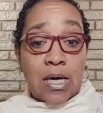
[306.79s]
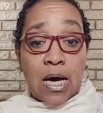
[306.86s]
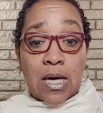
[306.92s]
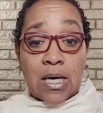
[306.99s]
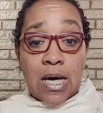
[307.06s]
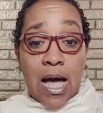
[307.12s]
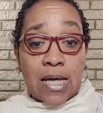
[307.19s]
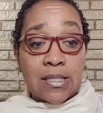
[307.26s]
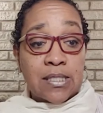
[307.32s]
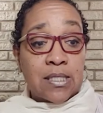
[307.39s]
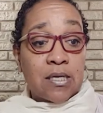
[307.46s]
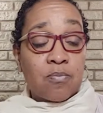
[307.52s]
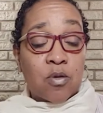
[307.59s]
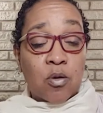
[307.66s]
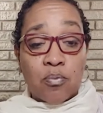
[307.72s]
a
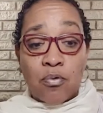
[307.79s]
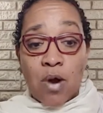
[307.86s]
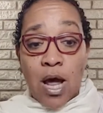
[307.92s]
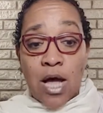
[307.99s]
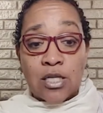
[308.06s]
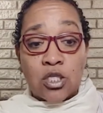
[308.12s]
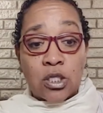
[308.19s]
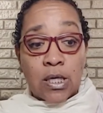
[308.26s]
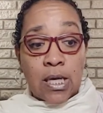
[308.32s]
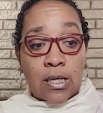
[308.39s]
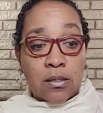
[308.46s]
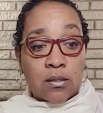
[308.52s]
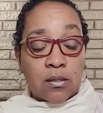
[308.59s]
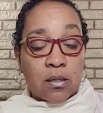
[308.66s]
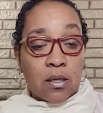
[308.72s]
concept, a
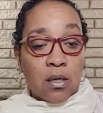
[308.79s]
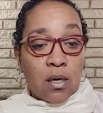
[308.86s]
project,